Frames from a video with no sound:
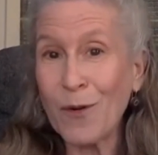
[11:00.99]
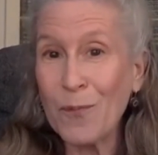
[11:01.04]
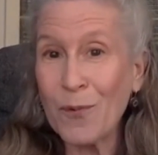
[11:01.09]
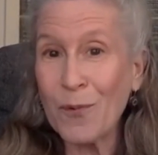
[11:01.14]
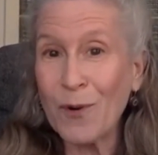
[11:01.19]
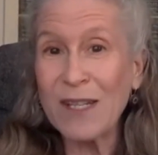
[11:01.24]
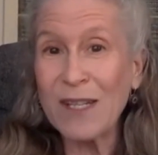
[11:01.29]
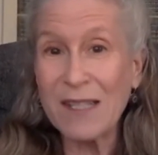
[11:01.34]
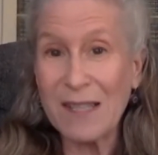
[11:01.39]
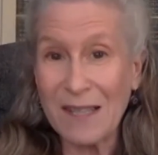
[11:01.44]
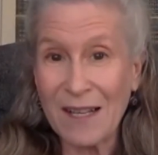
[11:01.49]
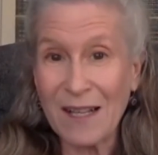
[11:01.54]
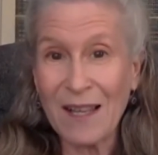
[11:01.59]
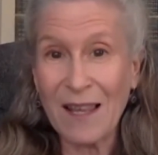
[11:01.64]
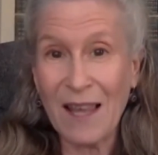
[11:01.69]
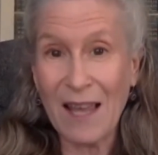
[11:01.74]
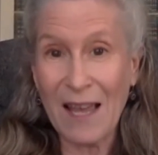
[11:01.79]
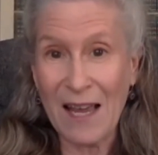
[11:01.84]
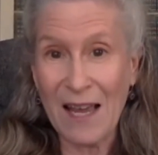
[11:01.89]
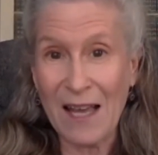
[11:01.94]
boys in the
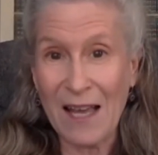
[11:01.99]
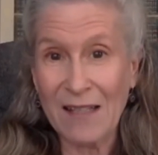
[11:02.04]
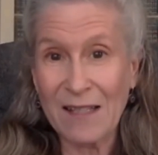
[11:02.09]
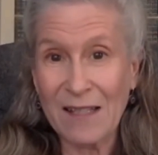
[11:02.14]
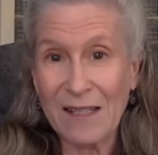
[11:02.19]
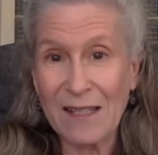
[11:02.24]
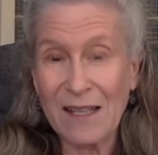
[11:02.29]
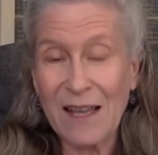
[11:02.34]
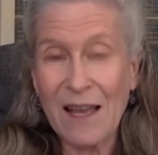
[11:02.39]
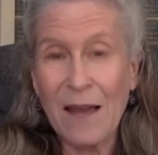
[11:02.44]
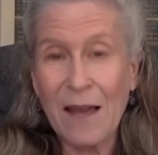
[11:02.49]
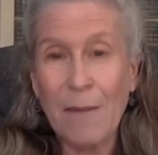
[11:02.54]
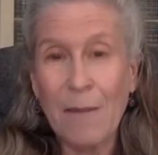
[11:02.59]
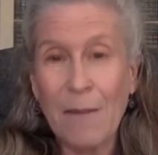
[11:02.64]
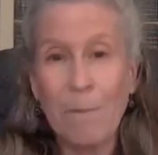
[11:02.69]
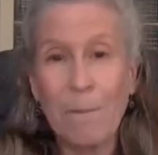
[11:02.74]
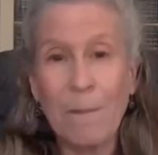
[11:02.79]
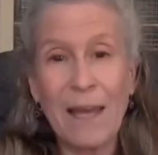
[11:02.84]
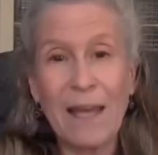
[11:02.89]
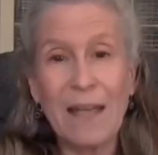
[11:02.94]
class
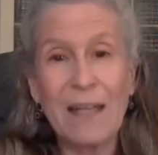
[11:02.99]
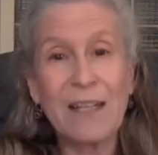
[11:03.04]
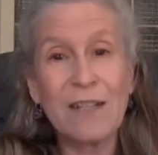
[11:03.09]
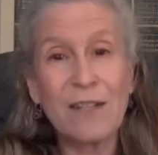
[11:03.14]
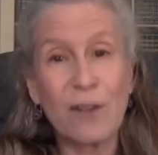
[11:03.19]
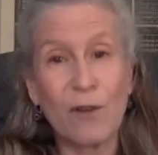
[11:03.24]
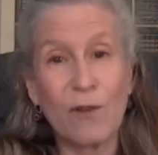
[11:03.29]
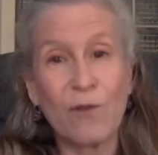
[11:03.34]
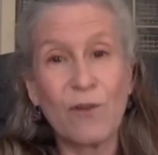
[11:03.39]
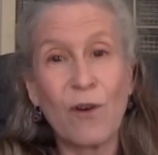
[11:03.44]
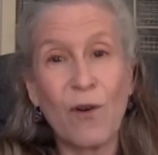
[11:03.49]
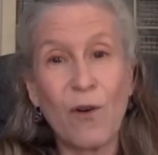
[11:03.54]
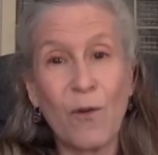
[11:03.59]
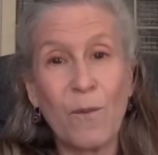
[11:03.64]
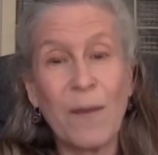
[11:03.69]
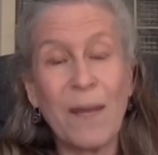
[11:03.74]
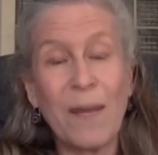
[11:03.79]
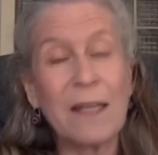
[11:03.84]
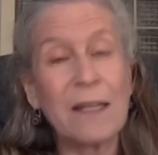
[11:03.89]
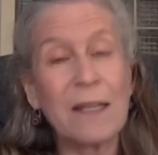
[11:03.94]
made his own
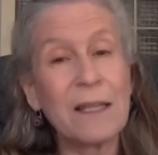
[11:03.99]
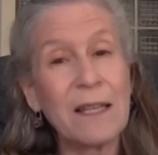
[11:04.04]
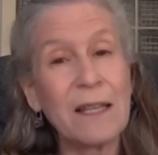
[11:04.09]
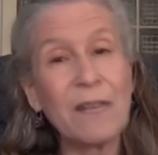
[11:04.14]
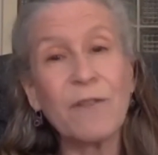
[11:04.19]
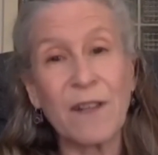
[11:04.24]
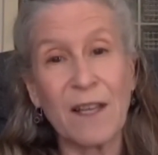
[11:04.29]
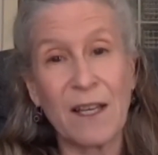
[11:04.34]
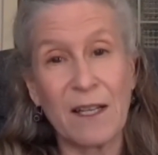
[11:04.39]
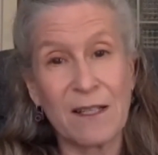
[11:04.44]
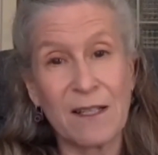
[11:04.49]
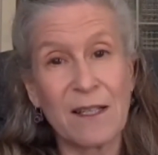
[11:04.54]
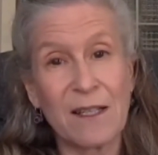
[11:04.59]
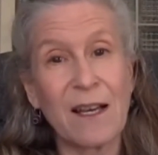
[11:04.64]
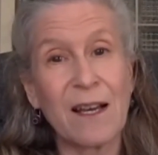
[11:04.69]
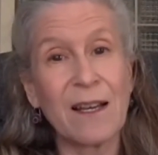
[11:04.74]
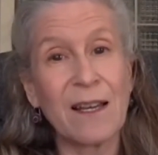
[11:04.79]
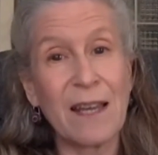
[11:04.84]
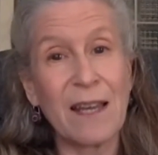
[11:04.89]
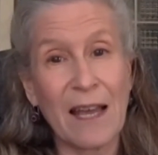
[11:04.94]
homemade leaflets
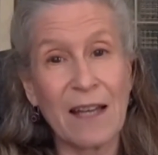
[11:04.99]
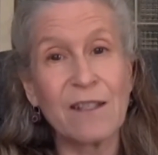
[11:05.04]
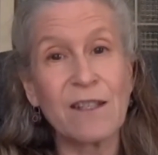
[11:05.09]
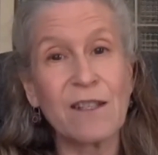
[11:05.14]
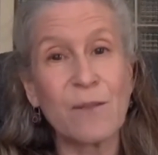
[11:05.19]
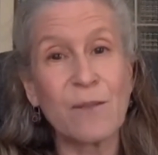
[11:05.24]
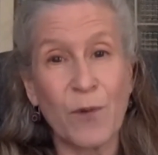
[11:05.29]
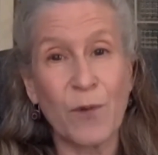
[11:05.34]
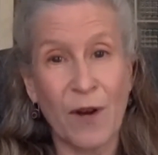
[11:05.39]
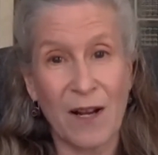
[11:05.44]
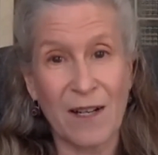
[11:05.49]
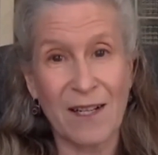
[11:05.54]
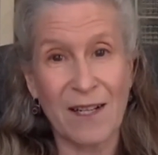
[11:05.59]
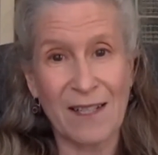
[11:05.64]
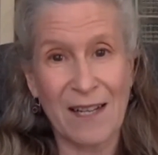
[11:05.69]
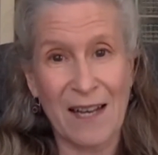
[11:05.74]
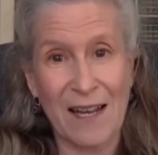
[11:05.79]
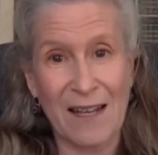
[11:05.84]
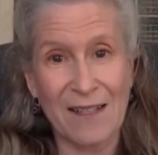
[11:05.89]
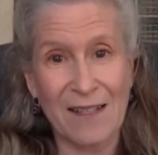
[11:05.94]
against
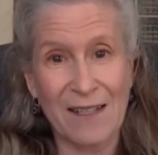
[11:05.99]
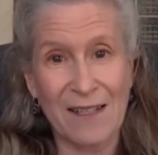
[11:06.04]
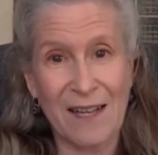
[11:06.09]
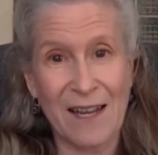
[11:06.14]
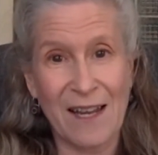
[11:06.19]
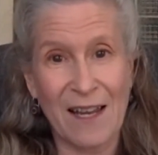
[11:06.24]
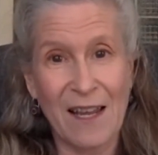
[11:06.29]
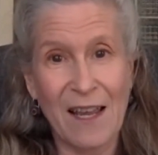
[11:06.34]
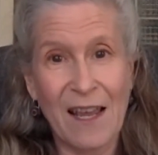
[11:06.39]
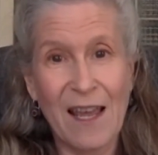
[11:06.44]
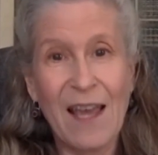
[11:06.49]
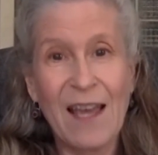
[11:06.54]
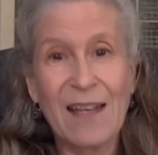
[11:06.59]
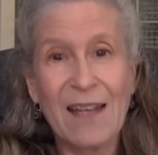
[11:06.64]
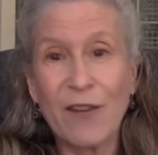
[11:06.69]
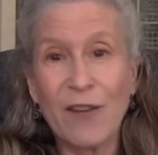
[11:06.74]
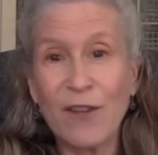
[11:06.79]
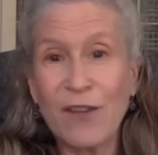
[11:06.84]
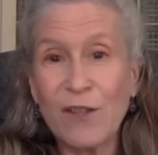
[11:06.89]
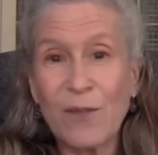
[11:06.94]
product testing.
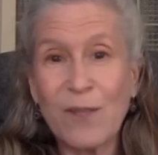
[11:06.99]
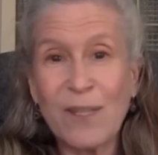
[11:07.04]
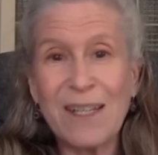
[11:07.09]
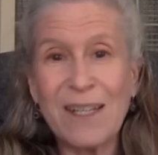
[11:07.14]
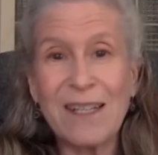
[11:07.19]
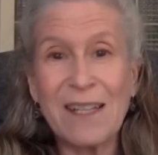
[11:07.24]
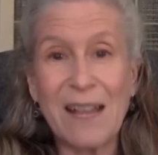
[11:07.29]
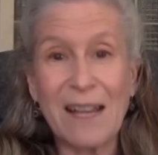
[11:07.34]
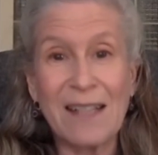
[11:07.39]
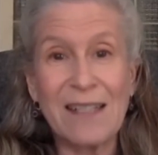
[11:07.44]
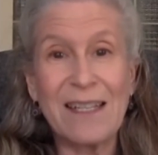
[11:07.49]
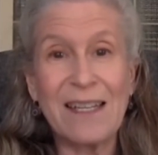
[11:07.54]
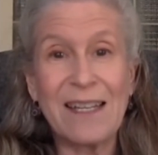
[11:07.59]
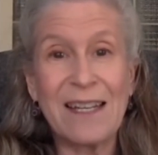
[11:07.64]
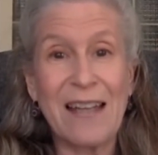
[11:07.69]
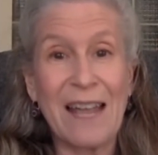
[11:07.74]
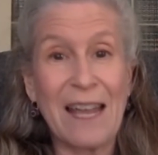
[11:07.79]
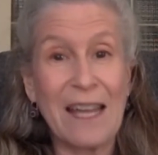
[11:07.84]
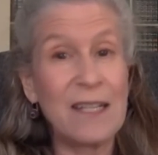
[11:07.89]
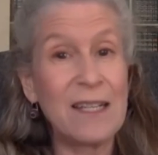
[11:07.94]
Now, this was in
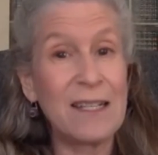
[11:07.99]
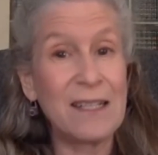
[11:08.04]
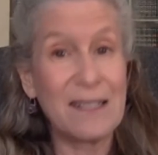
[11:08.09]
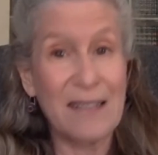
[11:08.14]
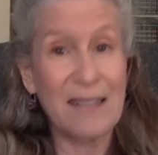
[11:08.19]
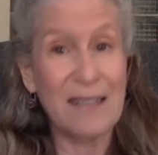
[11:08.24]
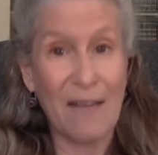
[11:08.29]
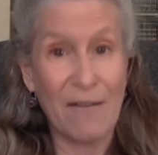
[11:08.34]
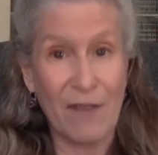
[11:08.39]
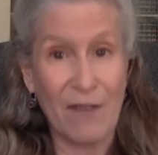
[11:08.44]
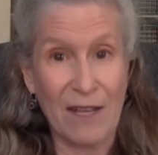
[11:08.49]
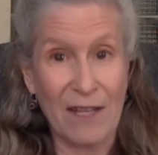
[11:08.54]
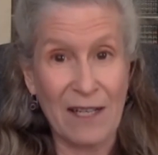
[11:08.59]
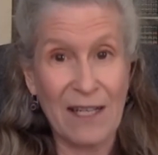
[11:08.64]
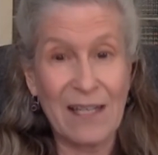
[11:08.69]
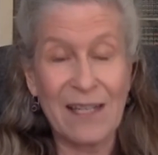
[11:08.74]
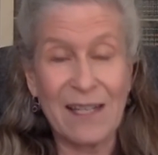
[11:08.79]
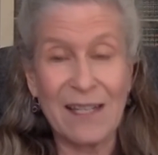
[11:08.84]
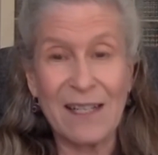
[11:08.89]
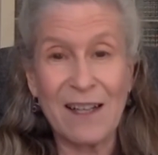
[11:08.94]
1987.
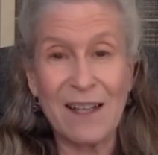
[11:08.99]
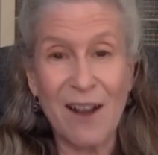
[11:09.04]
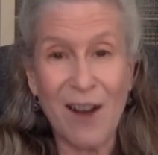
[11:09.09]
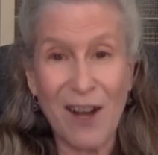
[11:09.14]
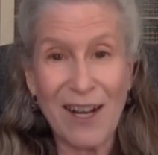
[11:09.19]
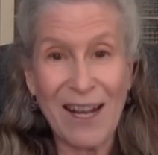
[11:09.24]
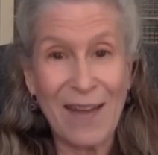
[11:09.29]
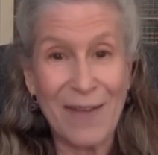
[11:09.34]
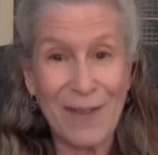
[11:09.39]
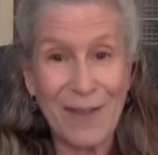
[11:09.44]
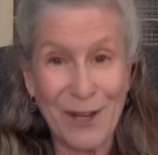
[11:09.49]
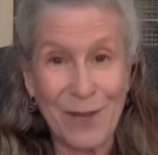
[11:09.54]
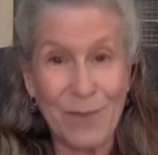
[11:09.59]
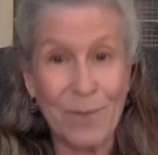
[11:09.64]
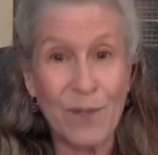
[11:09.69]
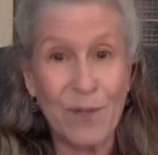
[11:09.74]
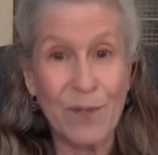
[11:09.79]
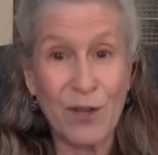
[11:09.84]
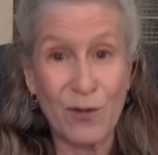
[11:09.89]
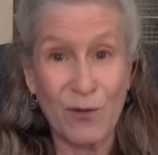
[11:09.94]
He did not have a
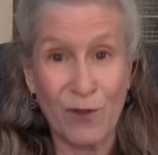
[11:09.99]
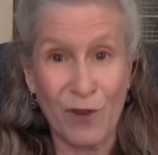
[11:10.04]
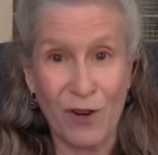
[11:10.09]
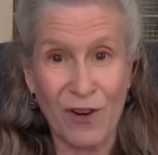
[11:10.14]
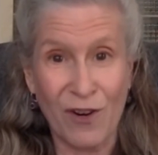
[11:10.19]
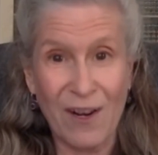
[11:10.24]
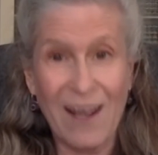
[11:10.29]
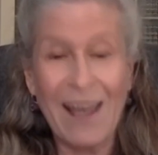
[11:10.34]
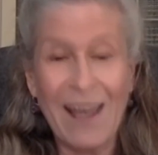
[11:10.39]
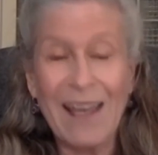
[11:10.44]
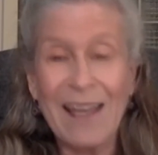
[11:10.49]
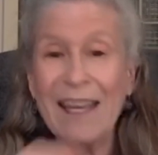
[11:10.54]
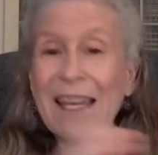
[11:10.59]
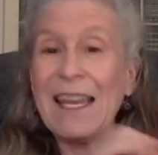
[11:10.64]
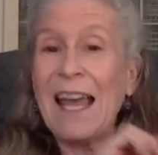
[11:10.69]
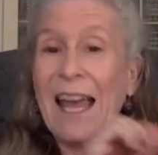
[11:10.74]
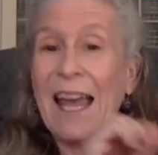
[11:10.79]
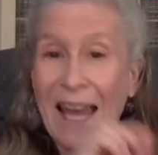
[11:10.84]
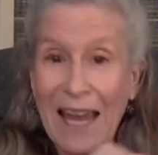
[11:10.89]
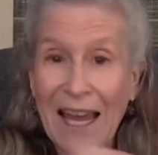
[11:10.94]
computer.
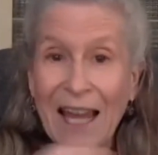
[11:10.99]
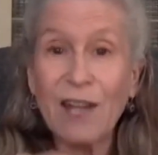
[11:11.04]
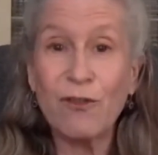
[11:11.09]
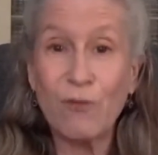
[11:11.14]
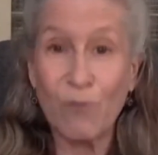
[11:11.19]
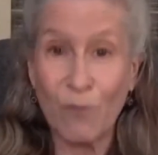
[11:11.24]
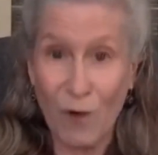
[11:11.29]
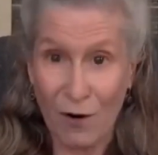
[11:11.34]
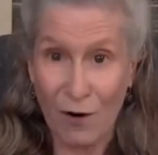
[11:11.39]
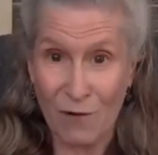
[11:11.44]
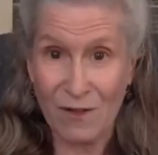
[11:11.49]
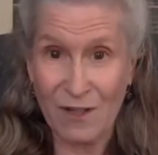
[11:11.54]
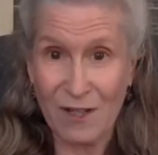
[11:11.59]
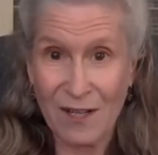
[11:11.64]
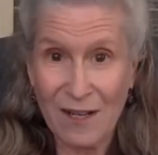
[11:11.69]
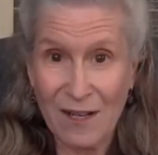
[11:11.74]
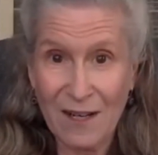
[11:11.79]
He hand wrote